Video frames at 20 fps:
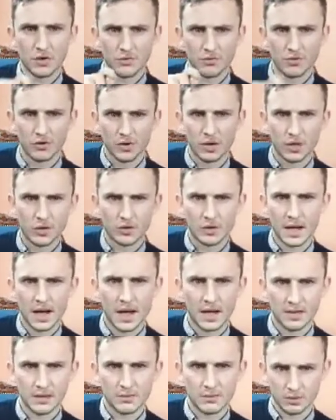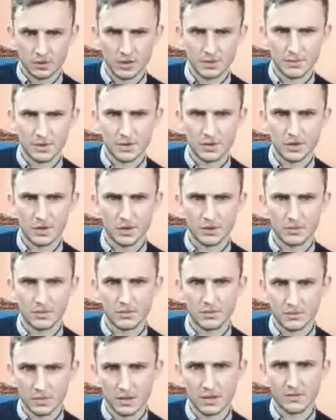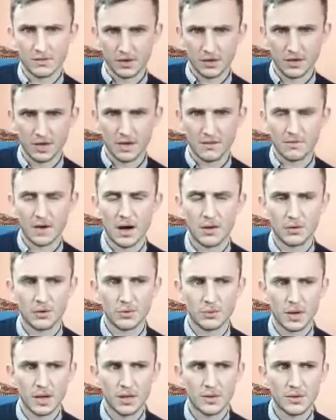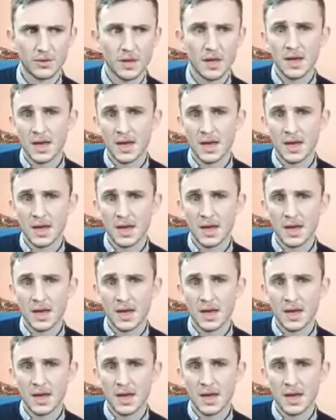you're really good at and something you can deliver great value with.